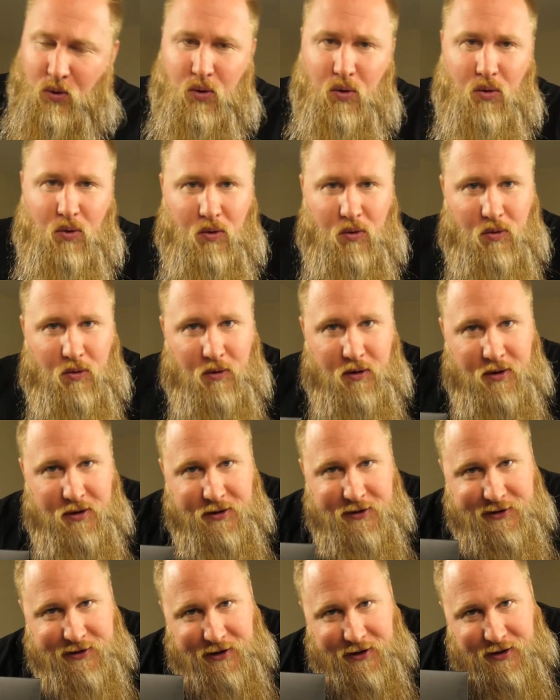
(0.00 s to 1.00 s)
Ooh,
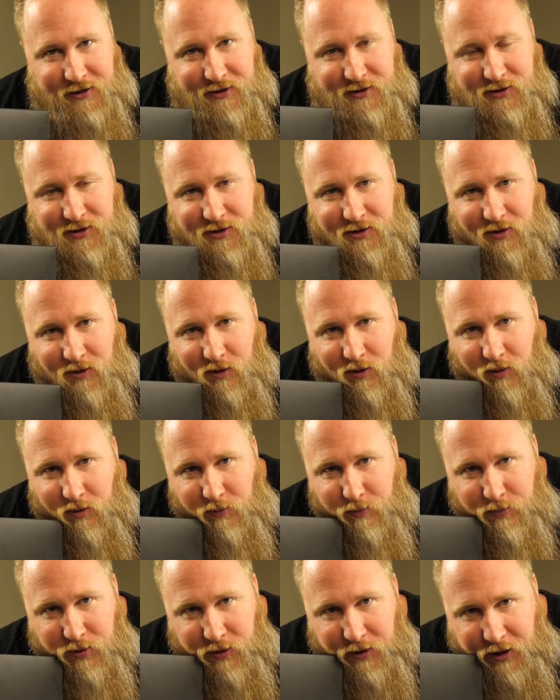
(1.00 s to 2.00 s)
this thing is so
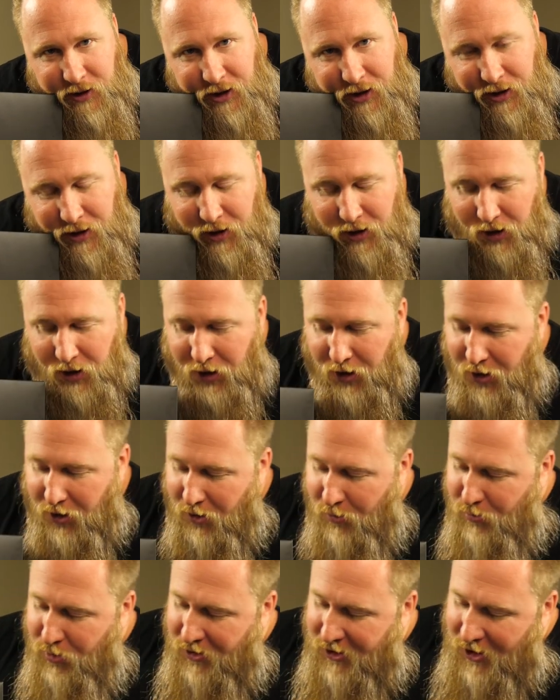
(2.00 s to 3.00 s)
pretty.
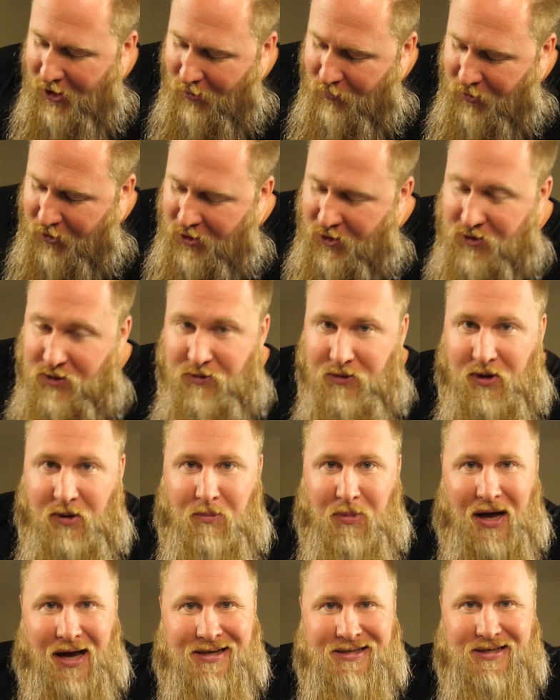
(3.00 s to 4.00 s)
But yeah, we're gonna do an
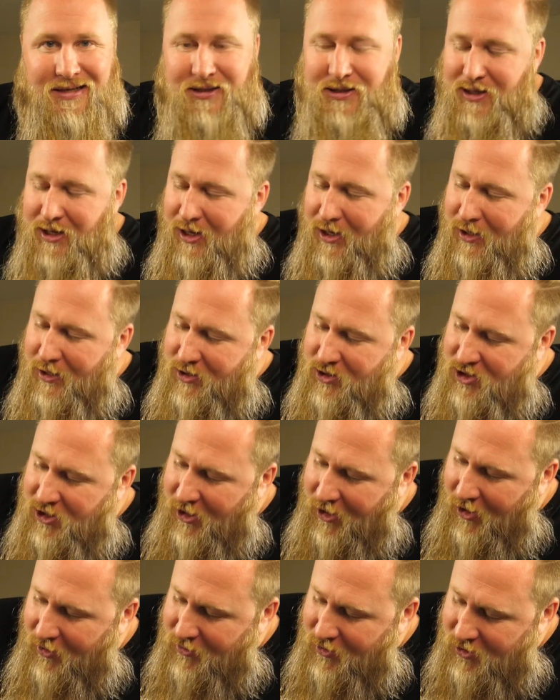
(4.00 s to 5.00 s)
unboxing today and
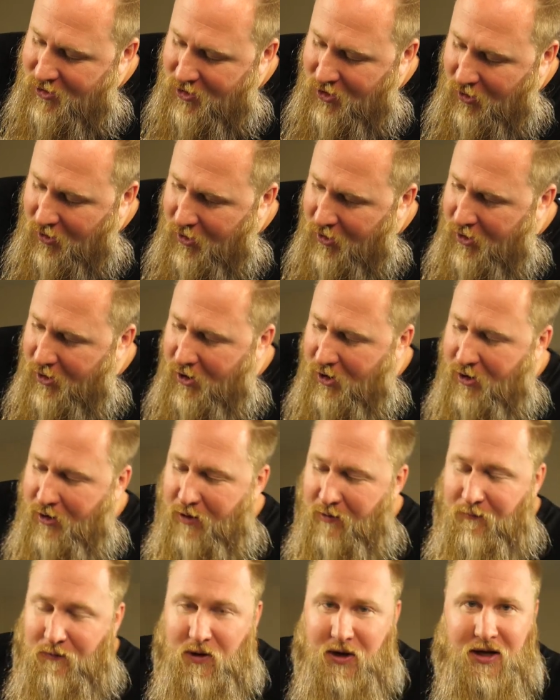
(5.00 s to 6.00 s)
check out this card.
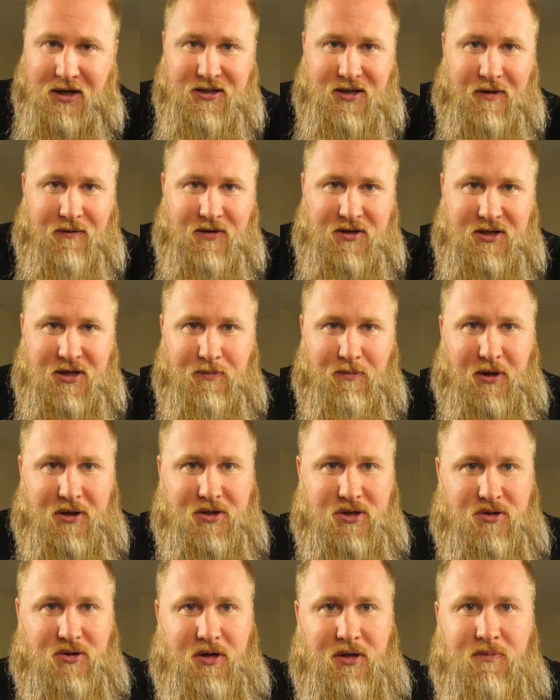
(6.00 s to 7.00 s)
If you guys haven't seen my
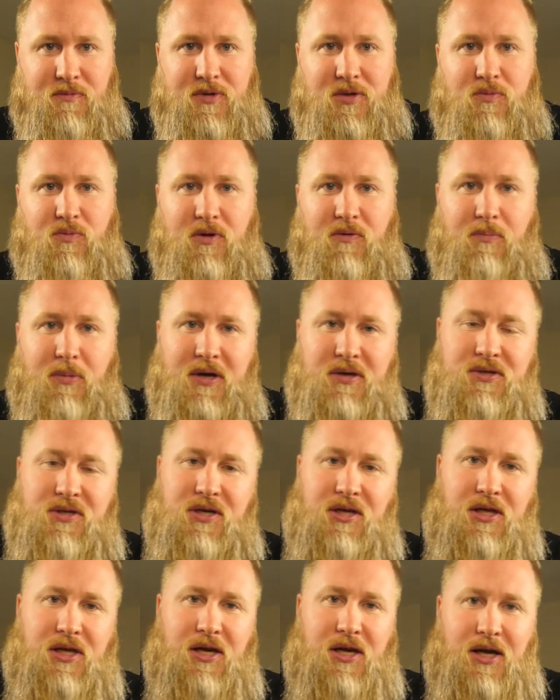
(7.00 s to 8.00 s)
streams, we've
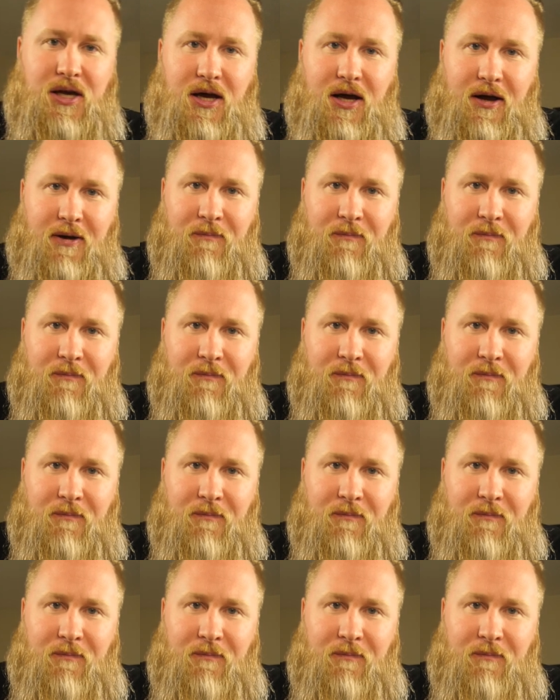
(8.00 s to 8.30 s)
basically